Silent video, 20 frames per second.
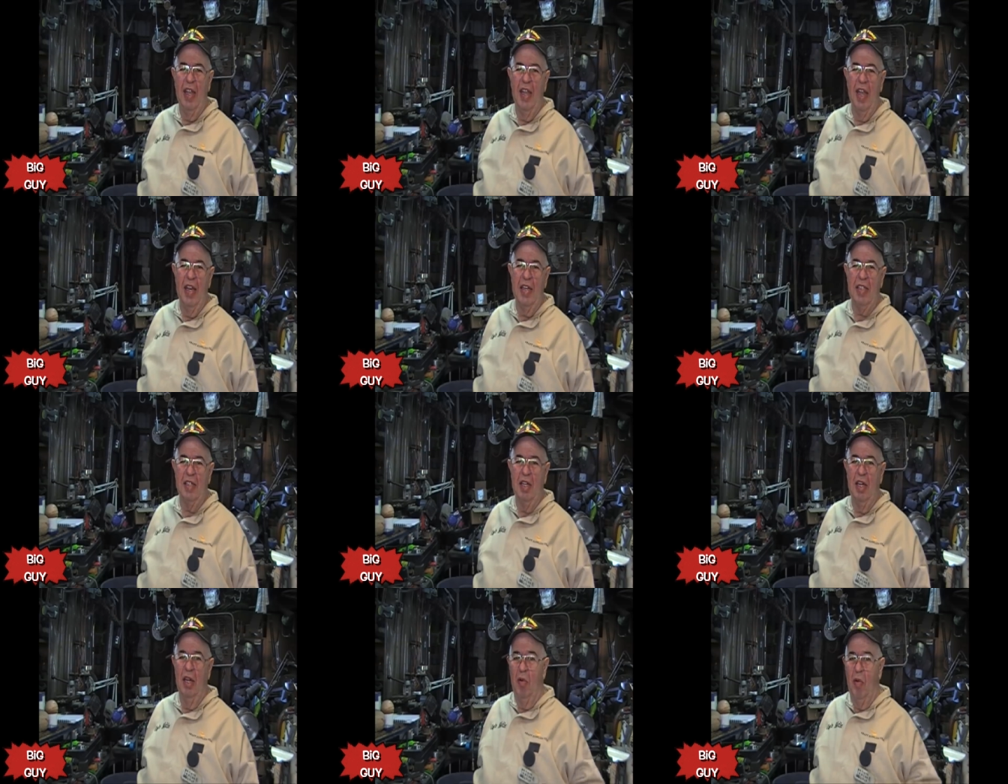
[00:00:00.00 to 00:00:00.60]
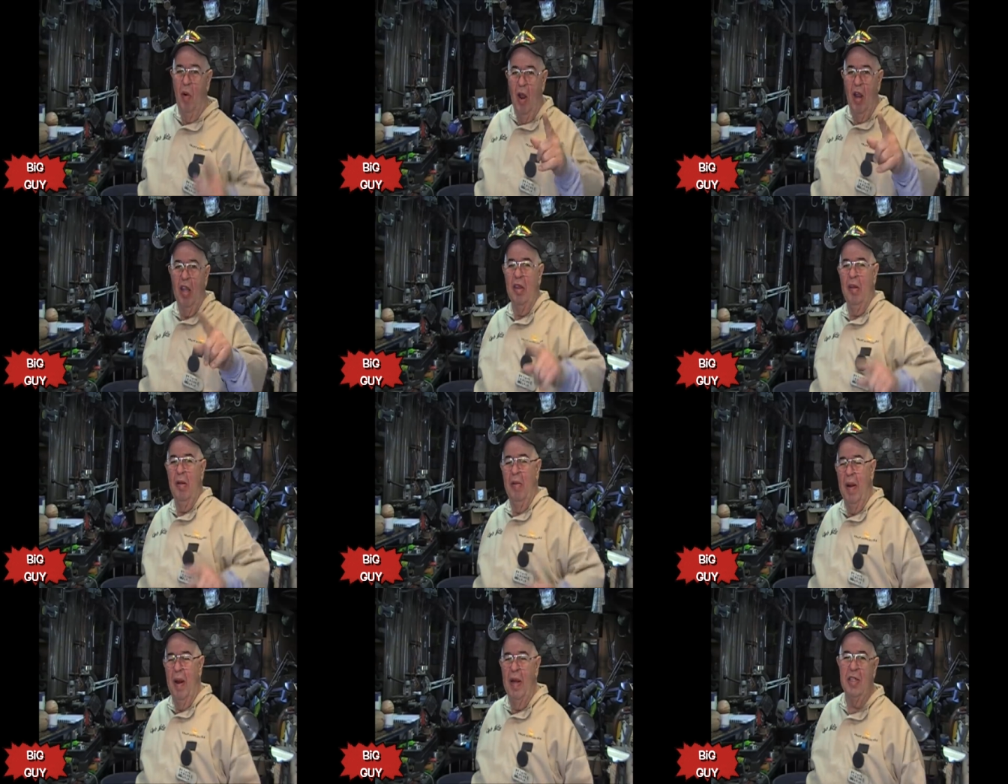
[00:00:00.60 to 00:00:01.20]
Castle and welcome
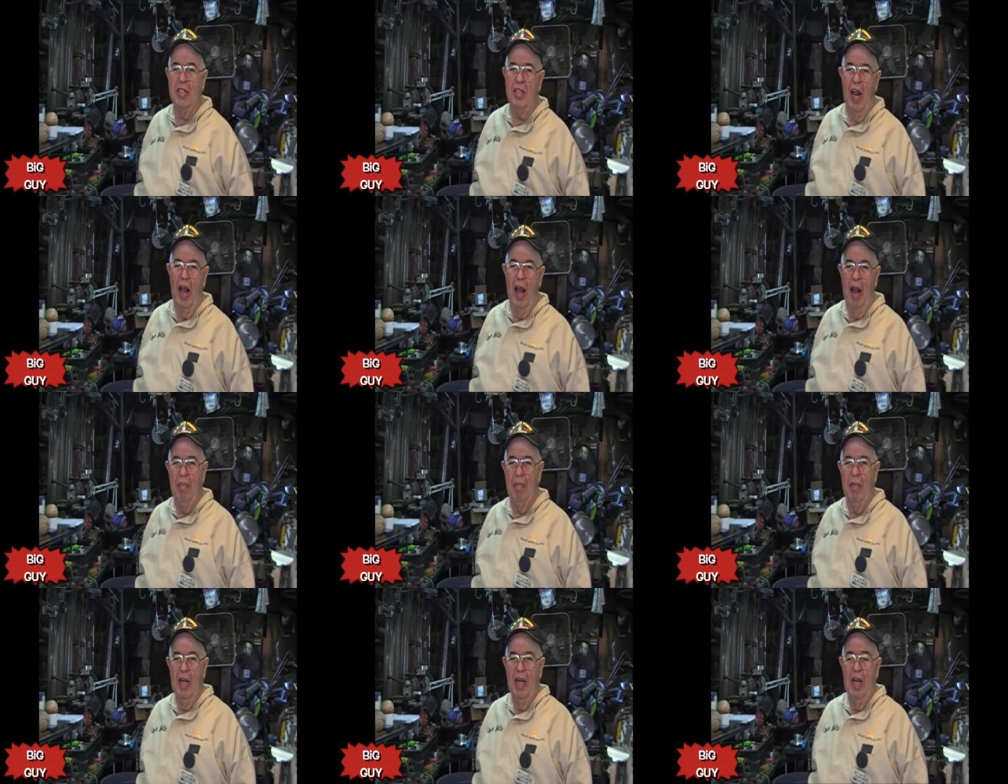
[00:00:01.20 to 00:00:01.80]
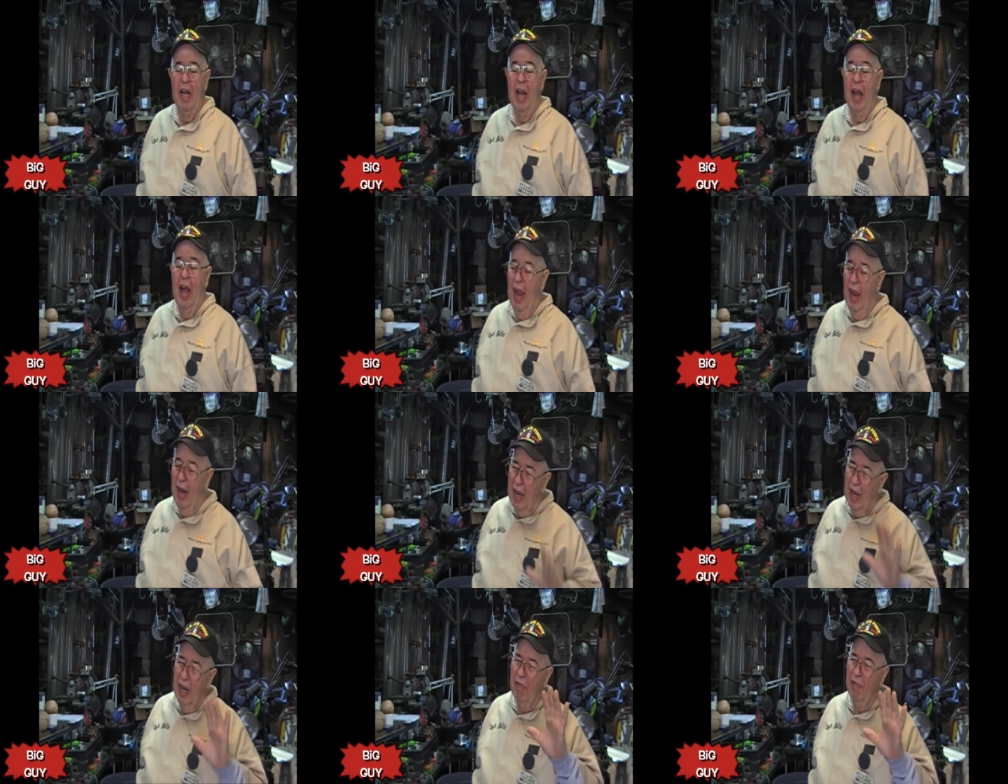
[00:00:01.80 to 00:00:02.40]
to my shop.
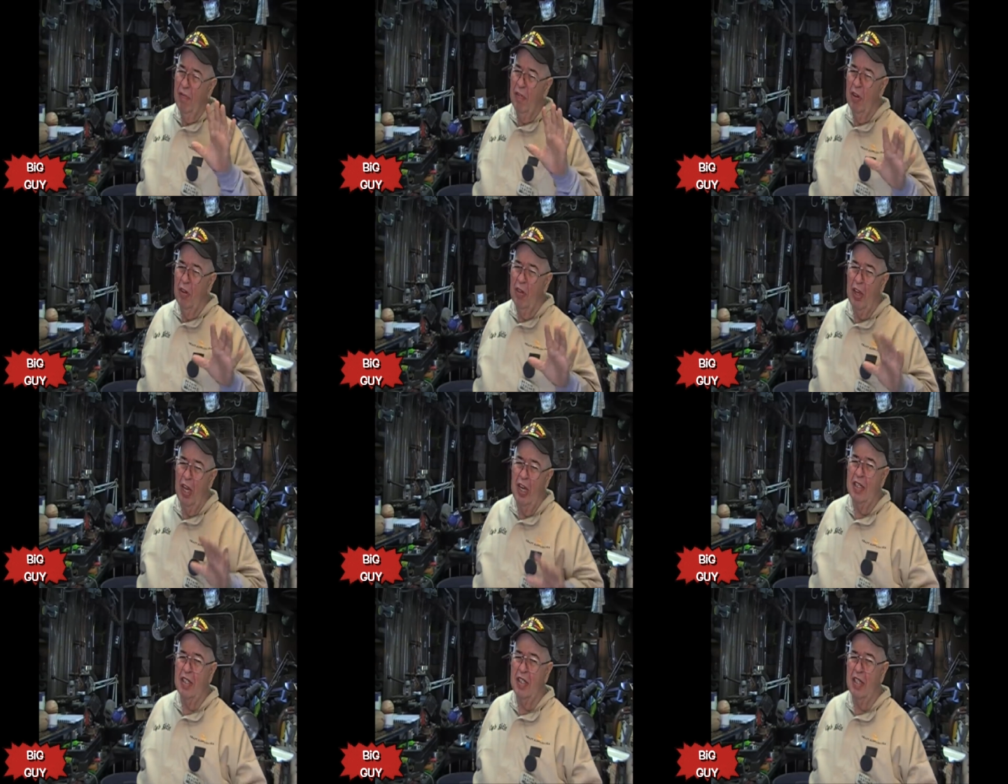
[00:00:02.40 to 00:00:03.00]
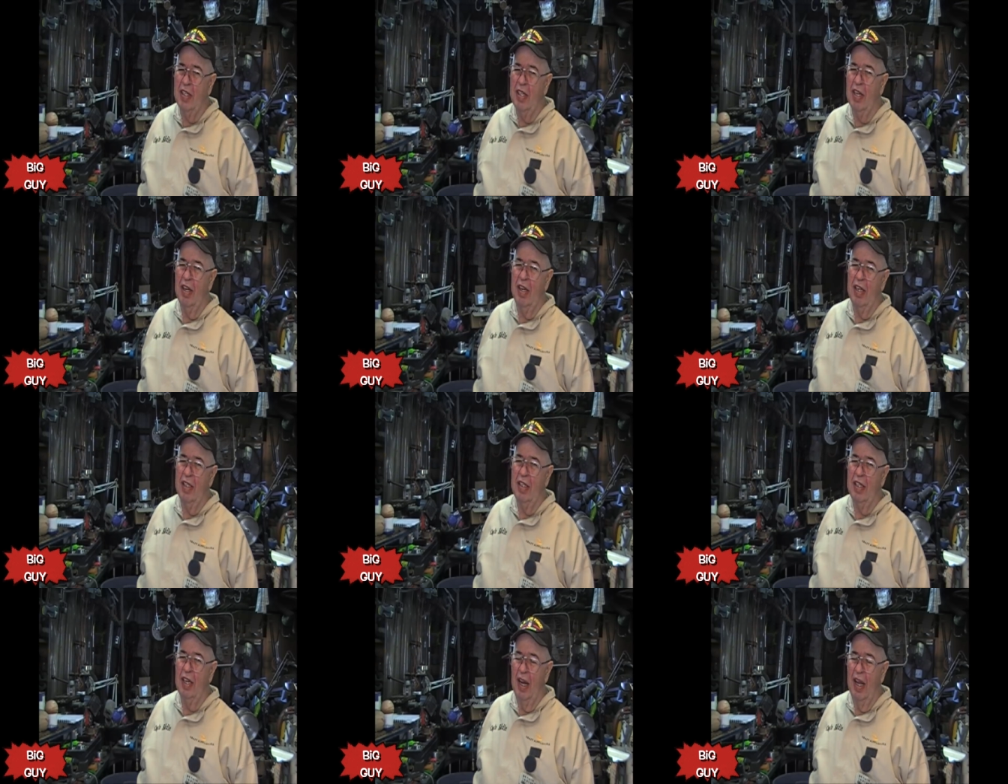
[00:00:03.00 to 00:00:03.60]
I got a few things to tell you
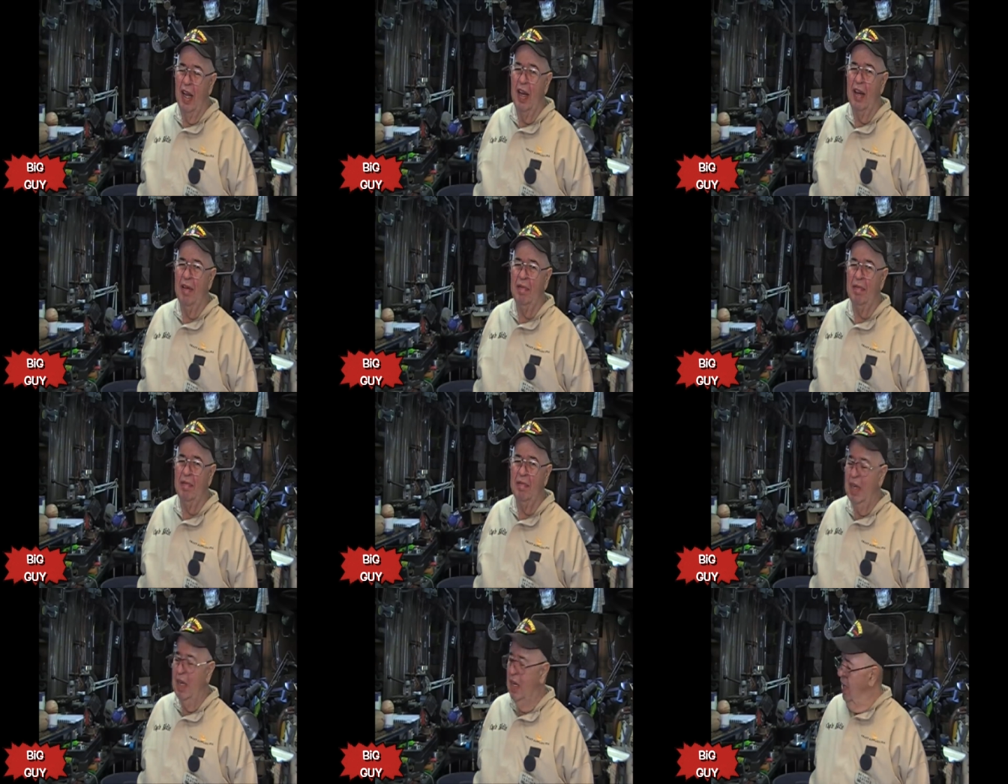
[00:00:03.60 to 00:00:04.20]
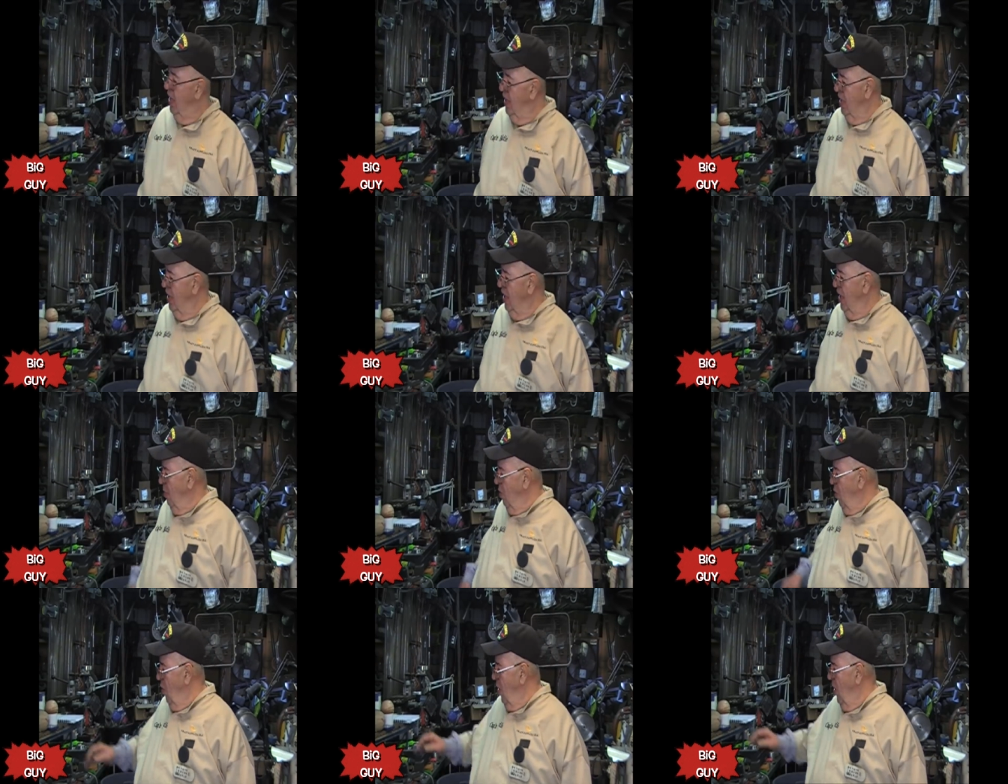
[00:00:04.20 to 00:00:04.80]
today.
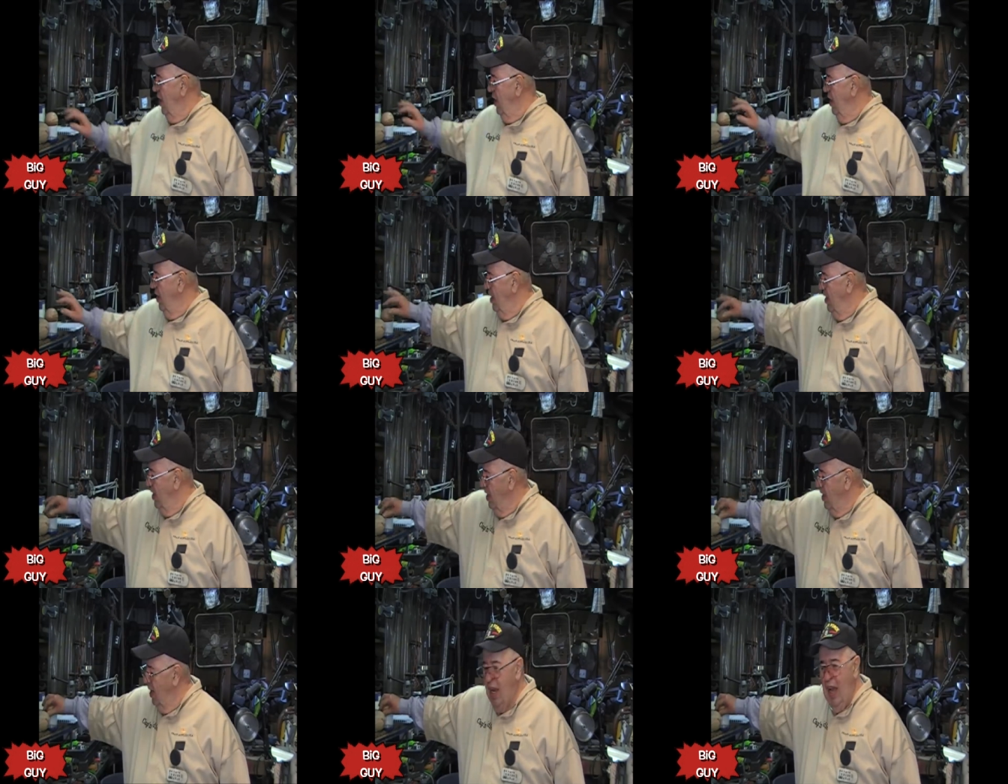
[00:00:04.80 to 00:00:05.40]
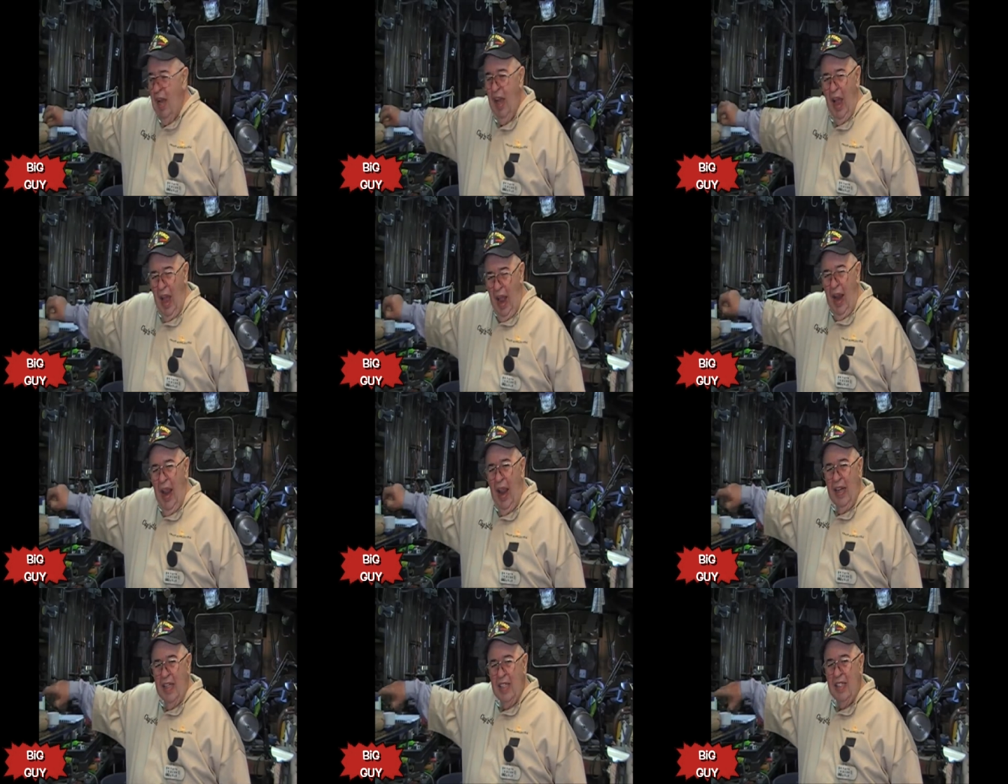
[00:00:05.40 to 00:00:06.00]
Number one, I
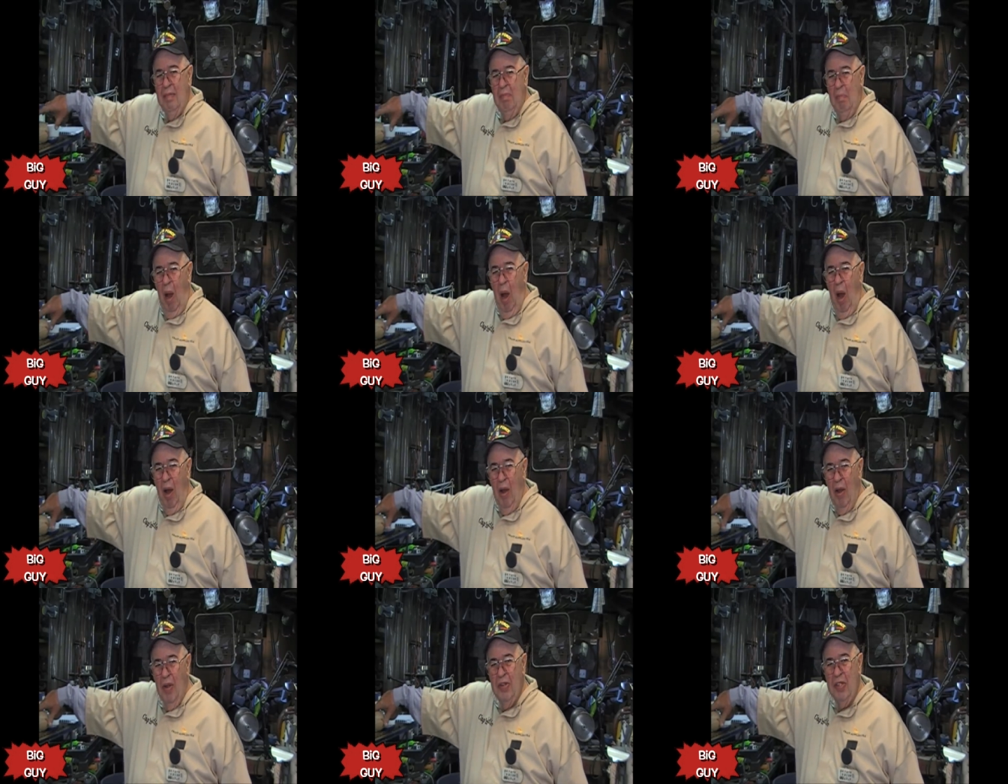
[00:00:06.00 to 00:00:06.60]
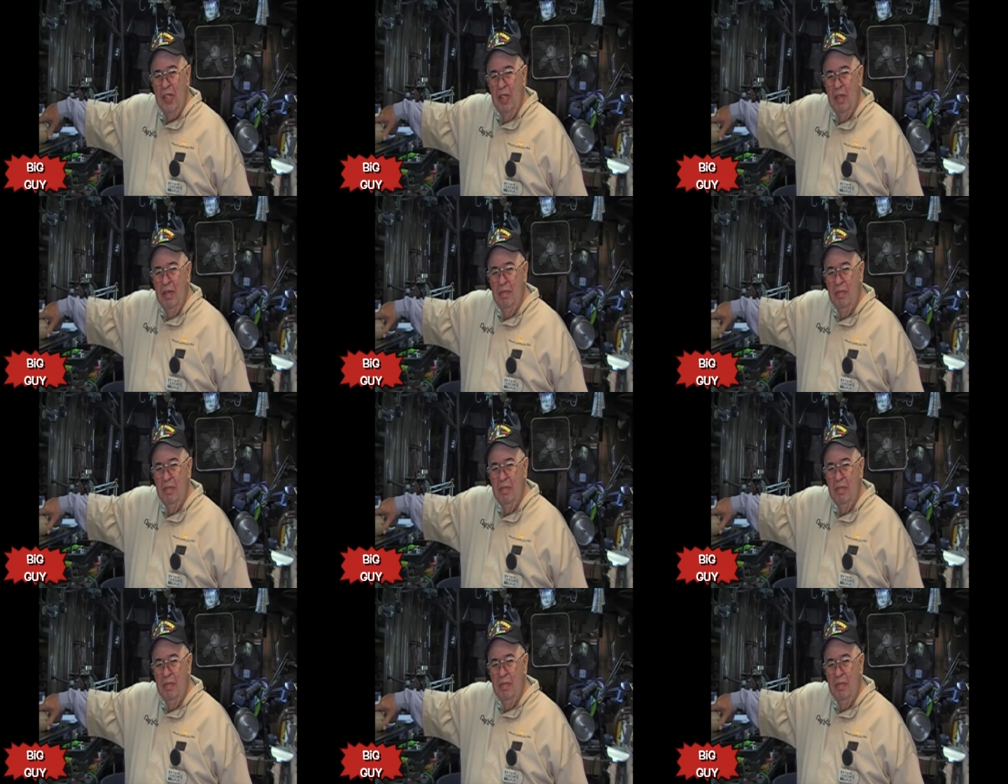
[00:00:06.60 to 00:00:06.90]
got some balls.